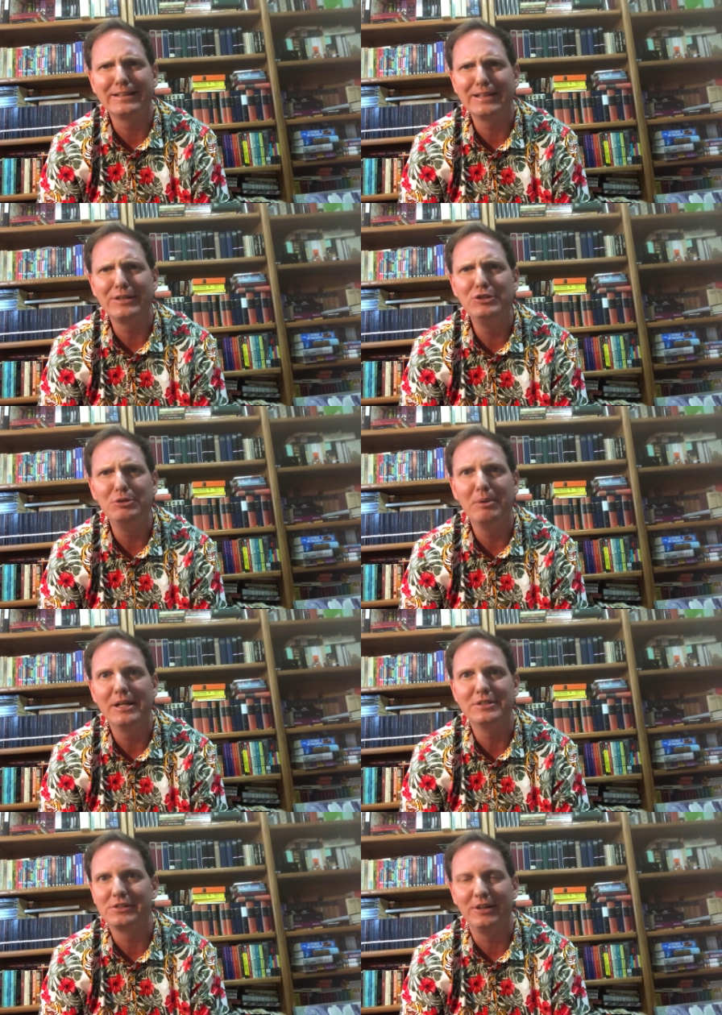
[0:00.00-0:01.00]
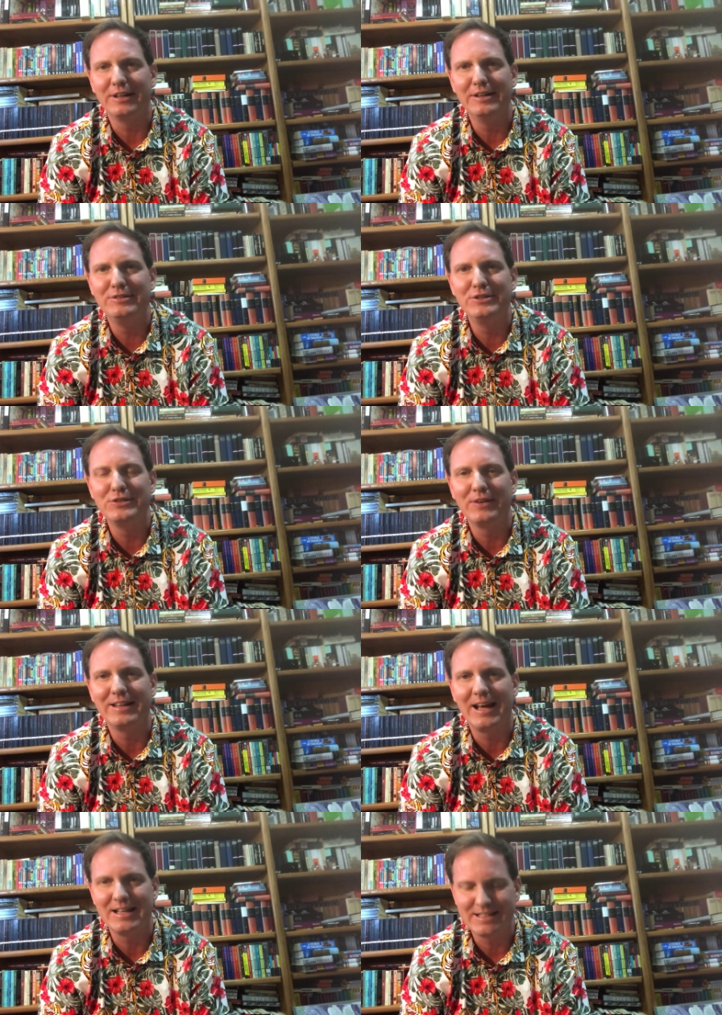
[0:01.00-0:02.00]
It's like two pages long, and it's just
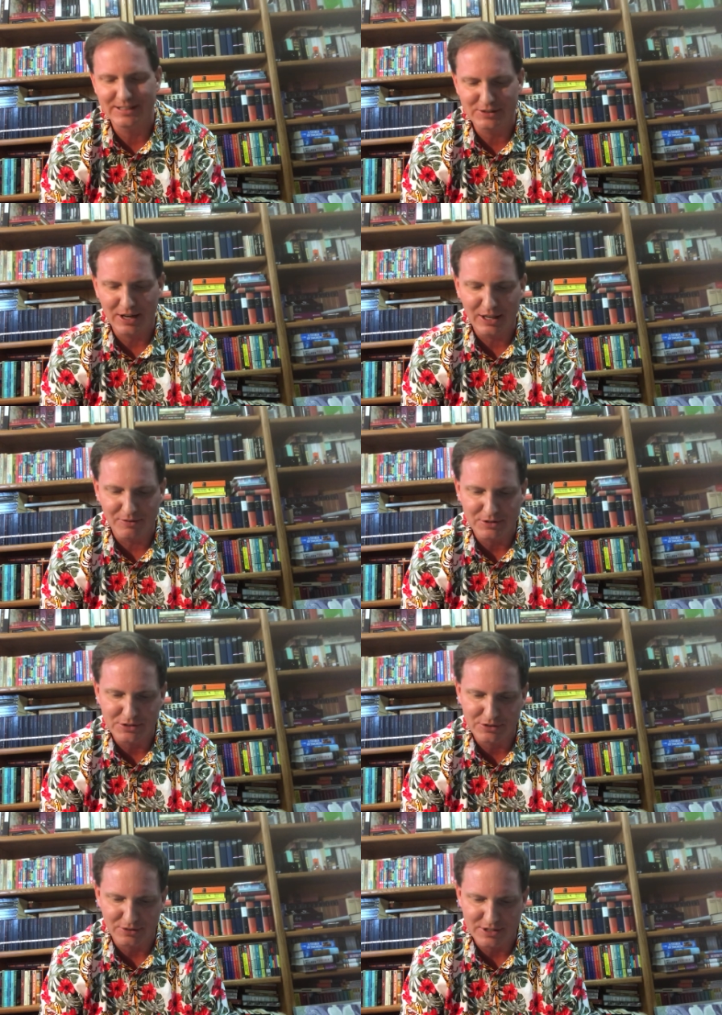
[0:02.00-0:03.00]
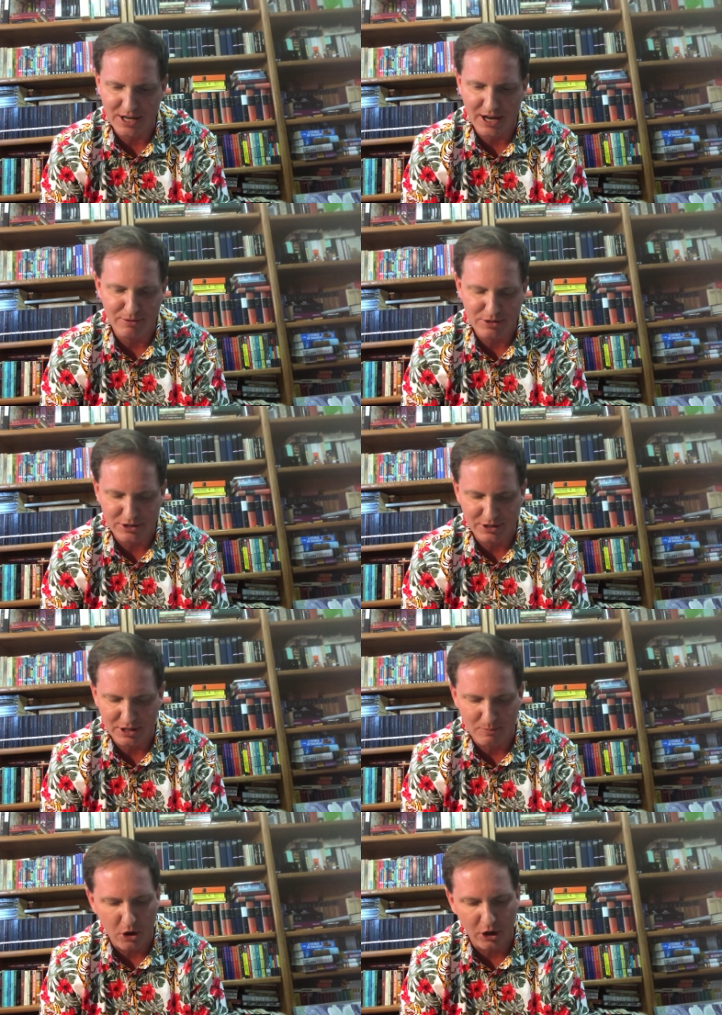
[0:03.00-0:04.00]
fantastic. So I love his stories. I, I return to
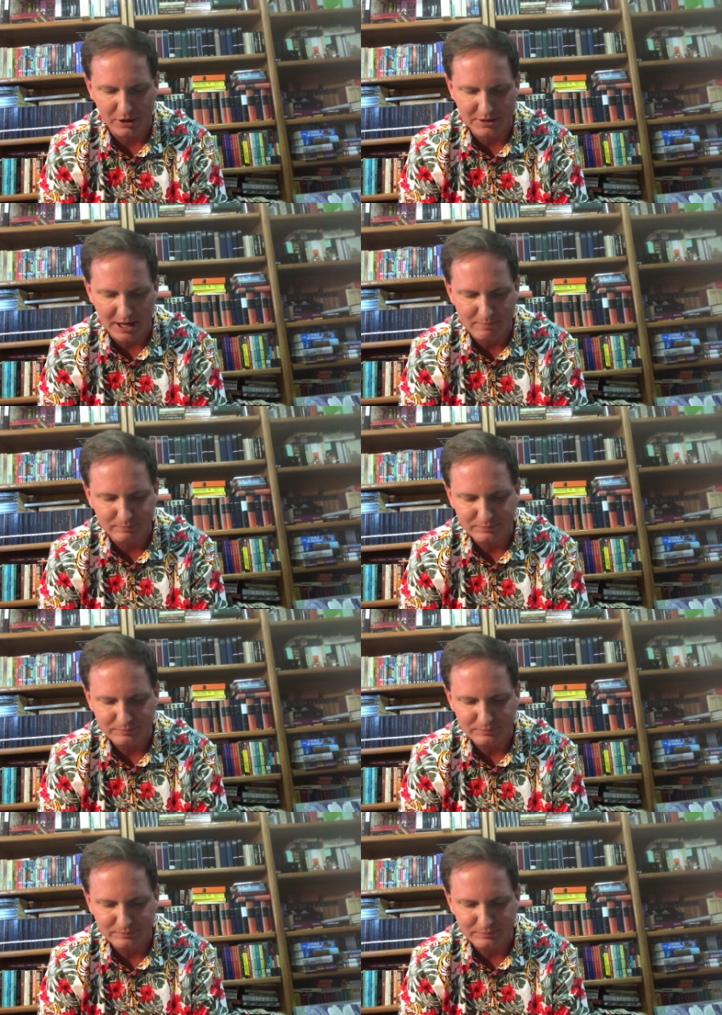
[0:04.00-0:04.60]
them all the time.